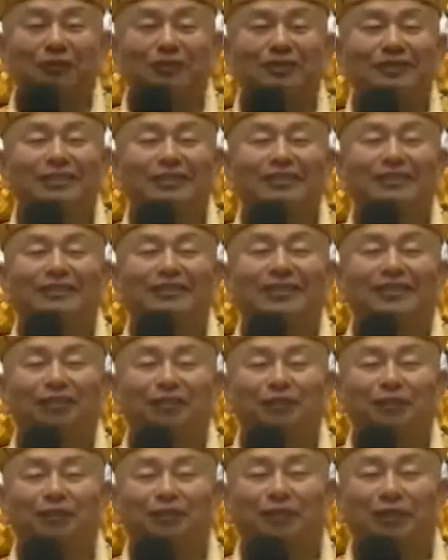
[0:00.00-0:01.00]

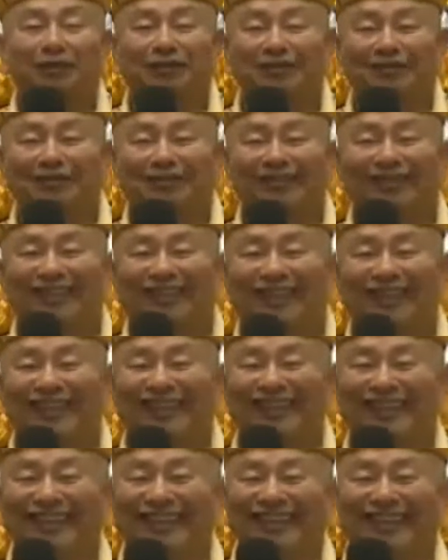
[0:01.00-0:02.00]
Everybody turned right,
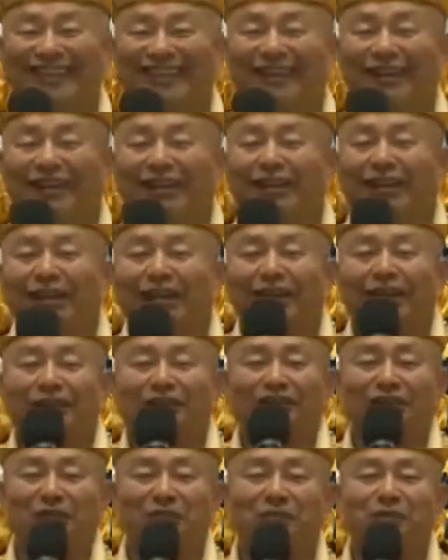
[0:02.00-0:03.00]
and I
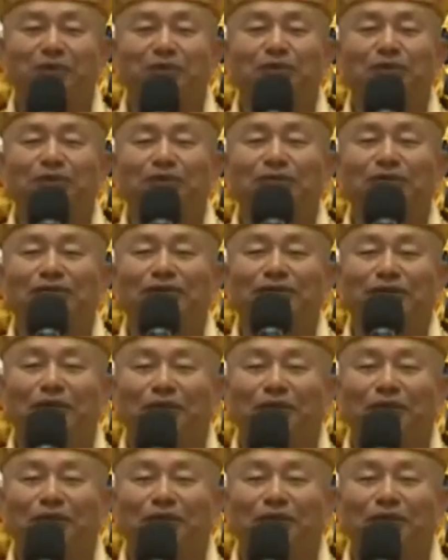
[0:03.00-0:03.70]
turned left.